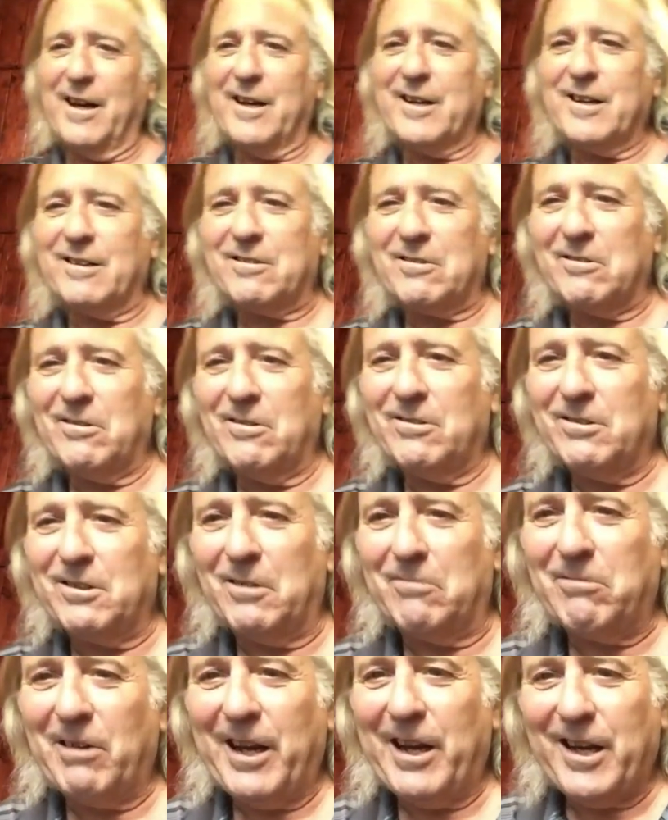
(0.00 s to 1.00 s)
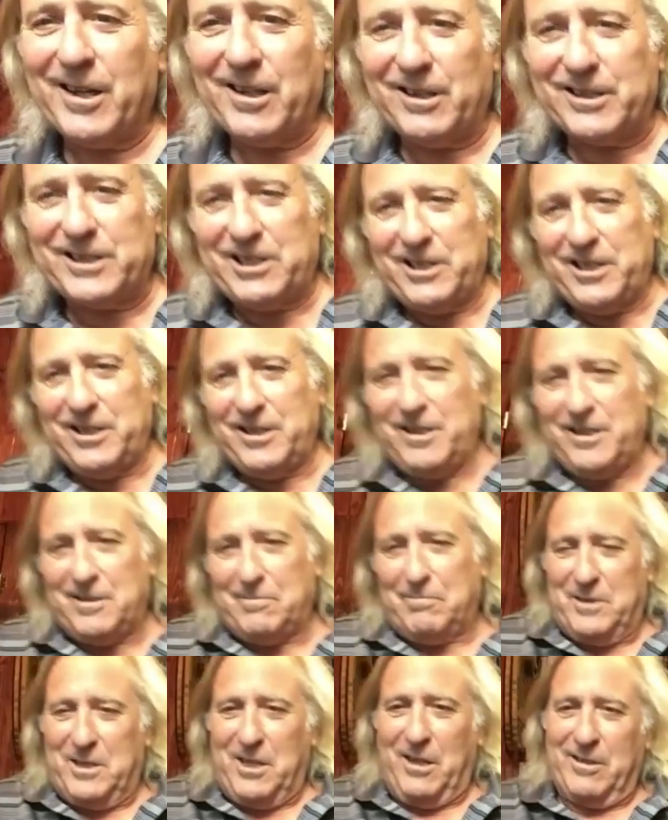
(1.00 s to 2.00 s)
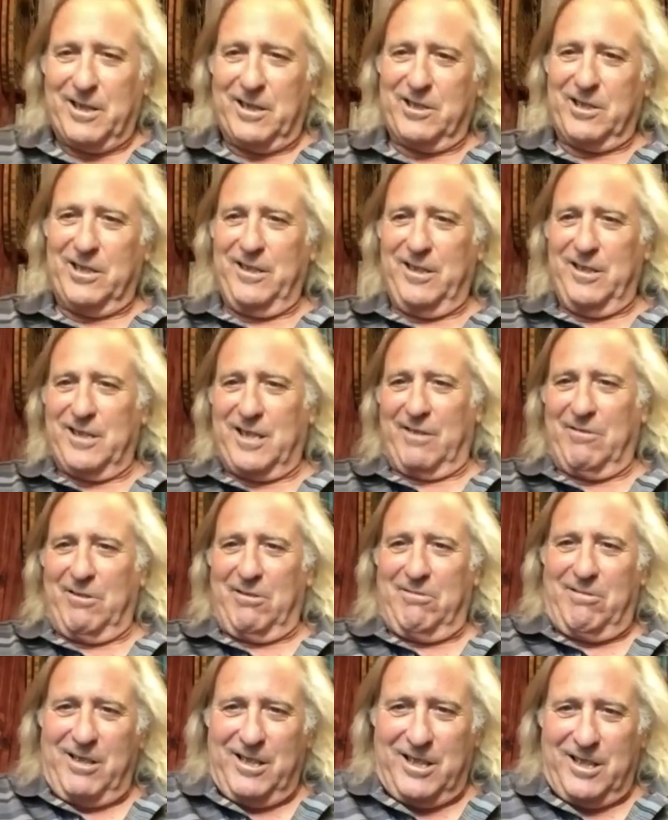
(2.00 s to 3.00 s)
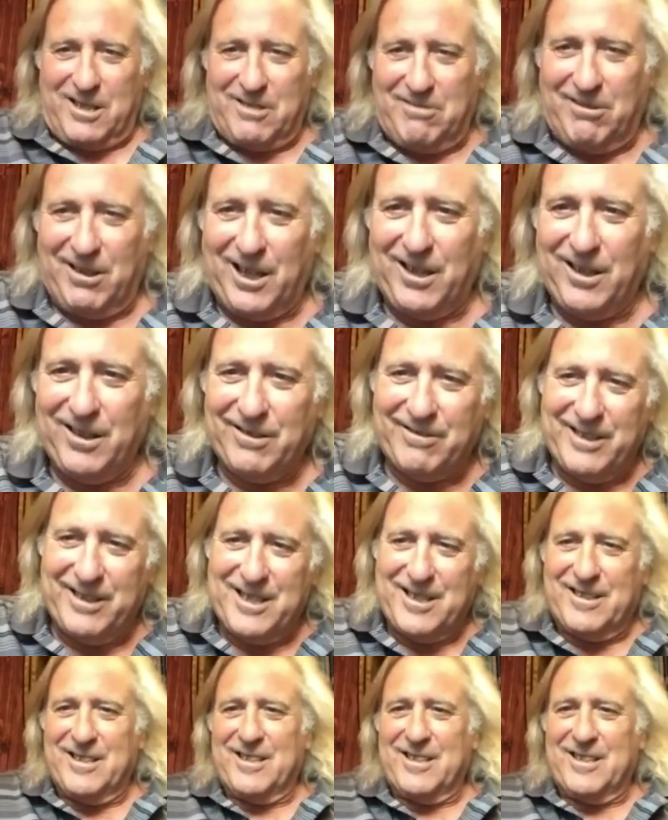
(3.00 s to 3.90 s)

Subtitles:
throw the rat a chunk of cheese every once in a while, or he's gonna